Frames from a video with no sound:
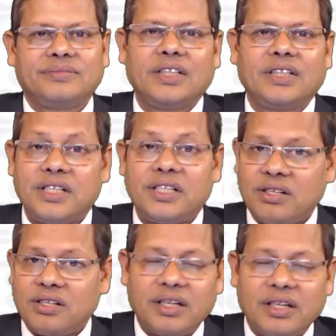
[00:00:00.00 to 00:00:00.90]
It is
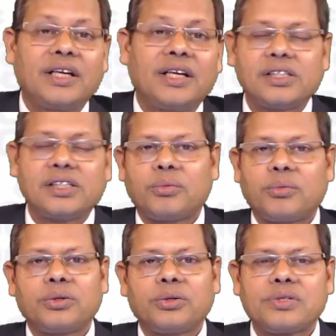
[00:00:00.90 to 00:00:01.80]
not agricultural
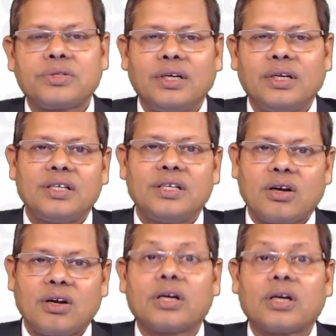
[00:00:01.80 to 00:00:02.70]
produce,
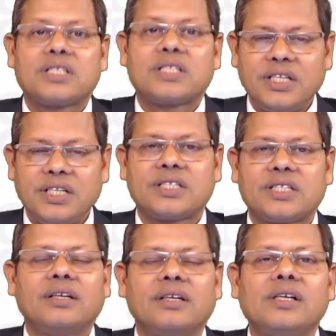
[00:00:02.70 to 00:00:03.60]
cotton seeds.
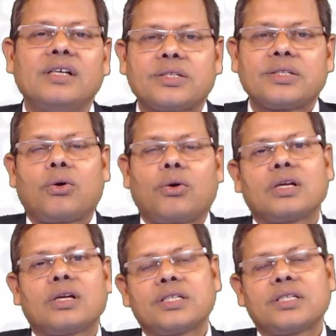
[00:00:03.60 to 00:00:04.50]
So cotton
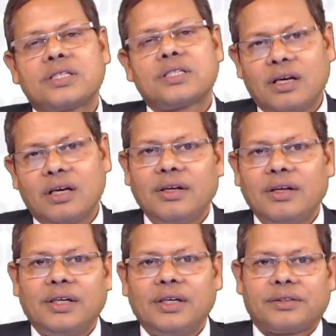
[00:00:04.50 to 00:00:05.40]
seeds are,
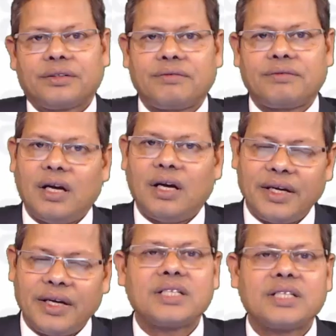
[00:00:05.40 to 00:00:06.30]
I
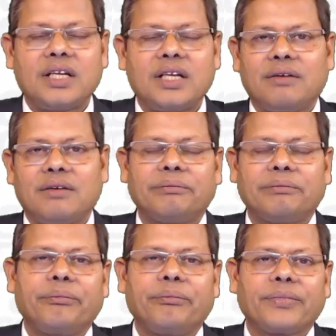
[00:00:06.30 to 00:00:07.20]
consider,
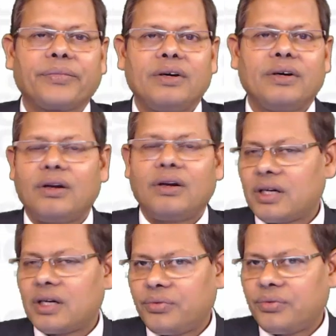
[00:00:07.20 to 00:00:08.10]
not
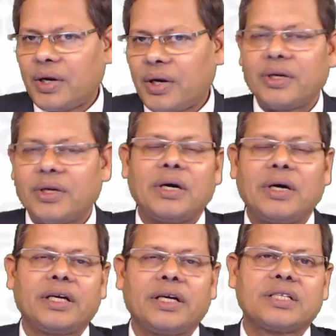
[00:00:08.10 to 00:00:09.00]
of primary
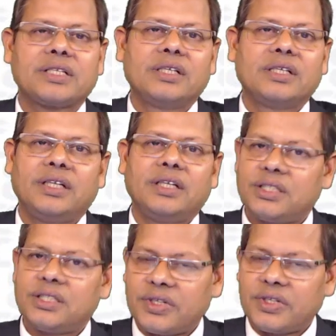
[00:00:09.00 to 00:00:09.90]
market, it is
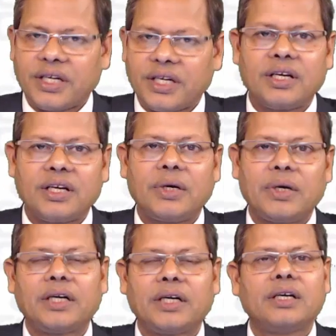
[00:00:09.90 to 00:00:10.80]
for secondary
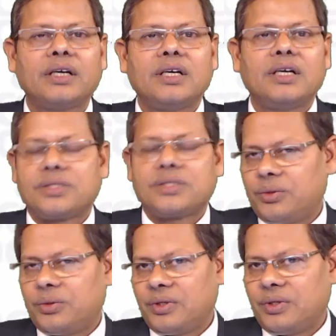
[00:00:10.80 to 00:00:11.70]
market.
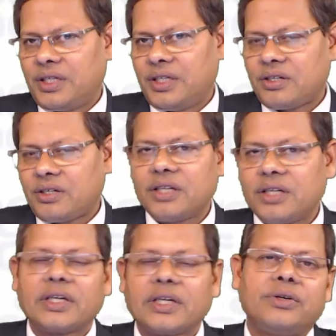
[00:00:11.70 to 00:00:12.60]
So it is not
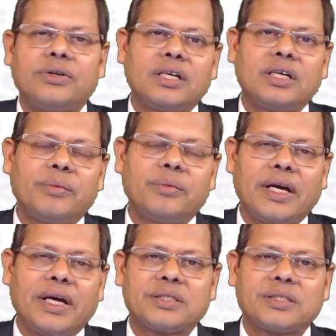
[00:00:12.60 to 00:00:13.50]
even covered under mega
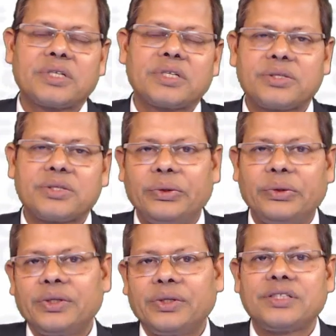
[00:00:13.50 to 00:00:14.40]
exemption, so
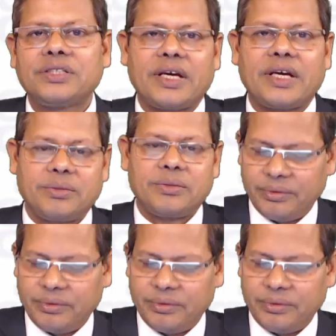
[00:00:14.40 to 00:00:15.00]
it is taxable.